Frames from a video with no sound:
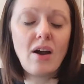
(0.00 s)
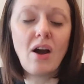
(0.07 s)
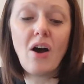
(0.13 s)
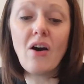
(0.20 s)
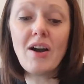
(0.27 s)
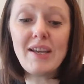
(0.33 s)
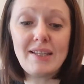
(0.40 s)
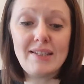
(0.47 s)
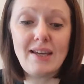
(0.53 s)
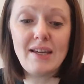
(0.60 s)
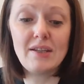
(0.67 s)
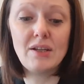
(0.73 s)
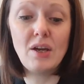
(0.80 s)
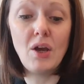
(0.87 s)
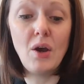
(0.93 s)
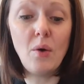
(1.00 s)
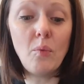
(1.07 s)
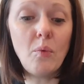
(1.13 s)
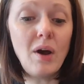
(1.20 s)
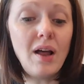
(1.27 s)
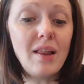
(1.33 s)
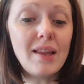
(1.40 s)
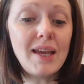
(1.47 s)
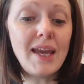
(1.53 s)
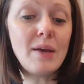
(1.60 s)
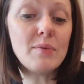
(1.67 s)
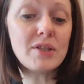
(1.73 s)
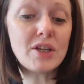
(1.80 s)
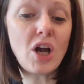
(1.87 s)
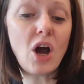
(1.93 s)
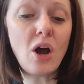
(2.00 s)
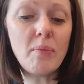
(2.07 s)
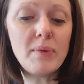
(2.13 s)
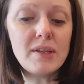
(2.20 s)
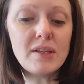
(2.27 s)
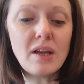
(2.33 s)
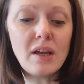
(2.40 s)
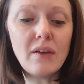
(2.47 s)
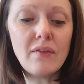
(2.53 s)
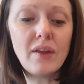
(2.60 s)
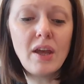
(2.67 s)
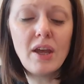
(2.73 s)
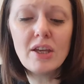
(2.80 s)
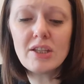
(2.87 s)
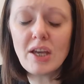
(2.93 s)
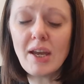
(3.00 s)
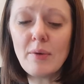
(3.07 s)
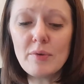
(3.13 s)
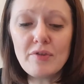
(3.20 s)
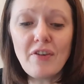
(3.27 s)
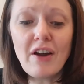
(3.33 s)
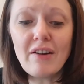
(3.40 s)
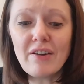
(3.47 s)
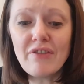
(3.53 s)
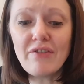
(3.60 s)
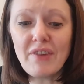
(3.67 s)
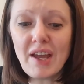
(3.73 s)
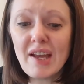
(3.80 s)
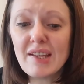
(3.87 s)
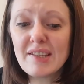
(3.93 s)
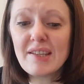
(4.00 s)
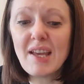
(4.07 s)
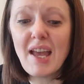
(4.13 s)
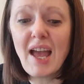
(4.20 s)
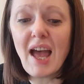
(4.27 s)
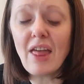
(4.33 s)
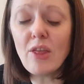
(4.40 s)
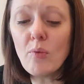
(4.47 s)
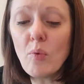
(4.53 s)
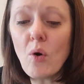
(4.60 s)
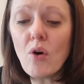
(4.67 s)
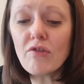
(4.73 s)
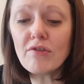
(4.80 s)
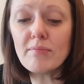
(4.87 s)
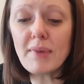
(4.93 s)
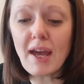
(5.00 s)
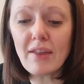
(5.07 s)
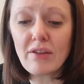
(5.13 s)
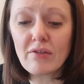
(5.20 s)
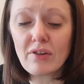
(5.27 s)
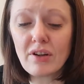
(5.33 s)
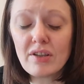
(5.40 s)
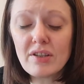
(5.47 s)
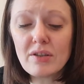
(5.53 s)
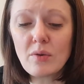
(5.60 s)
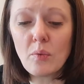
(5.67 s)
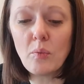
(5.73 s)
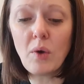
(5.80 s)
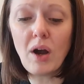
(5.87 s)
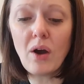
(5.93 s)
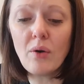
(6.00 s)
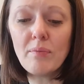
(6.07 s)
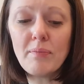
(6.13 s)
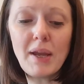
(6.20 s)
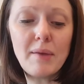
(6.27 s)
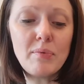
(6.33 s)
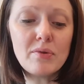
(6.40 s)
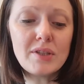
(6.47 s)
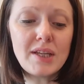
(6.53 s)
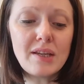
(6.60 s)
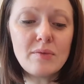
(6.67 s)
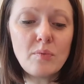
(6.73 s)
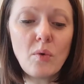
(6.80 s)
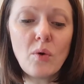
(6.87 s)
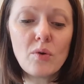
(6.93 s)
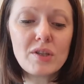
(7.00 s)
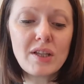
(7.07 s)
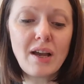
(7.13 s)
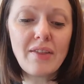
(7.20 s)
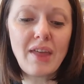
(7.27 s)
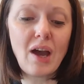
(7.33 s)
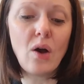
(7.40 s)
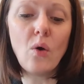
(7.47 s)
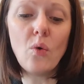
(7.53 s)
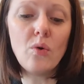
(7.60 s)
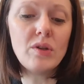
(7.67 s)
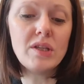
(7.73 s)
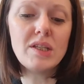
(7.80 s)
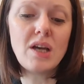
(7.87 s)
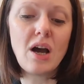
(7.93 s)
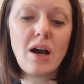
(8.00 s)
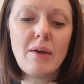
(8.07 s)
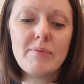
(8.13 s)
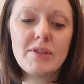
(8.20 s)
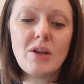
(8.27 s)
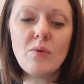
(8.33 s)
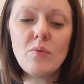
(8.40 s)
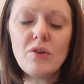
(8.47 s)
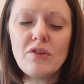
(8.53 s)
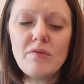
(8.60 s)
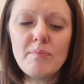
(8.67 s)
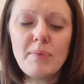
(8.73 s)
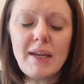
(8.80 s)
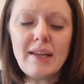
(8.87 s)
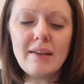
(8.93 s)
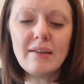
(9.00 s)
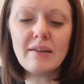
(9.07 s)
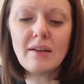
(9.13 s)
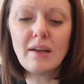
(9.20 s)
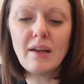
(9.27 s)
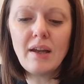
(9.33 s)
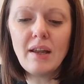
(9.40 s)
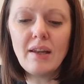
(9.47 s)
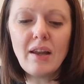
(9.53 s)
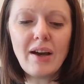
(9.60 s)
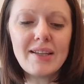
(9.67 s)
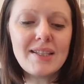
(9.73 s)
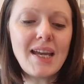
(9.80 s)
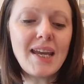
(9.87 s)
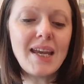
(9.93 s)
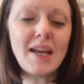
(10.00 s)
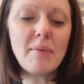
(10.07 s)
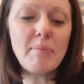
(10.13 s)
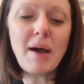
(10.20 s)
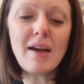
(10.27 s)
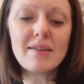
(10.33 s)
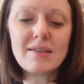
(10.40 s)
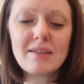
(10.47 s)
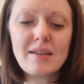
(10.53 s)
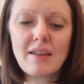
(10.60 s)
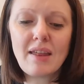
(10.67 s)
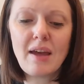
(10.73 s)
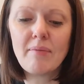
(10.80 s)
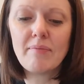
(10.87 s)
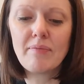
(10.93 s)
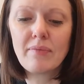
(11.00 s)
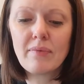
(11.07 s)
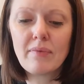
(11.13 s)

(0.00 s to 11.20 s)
I said, Well, he was a carpenter, so he was very fit. And the walk from Nazareth, well, people did walks like that all the time, so it would have been like taking a bus to them.